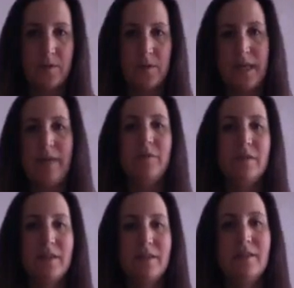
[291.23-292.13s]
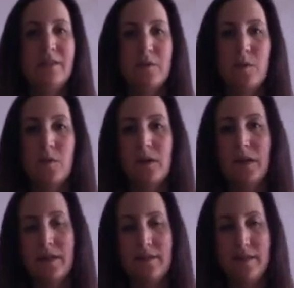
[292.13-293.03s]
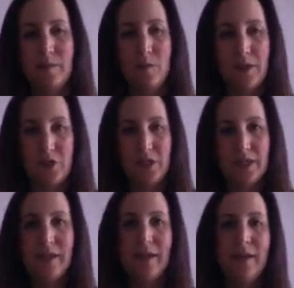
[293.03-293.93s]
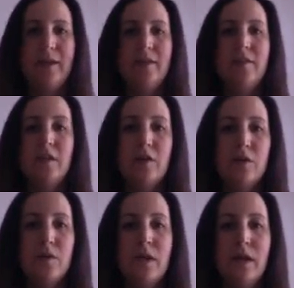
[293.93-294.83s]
I emphasized a different word in this same question. So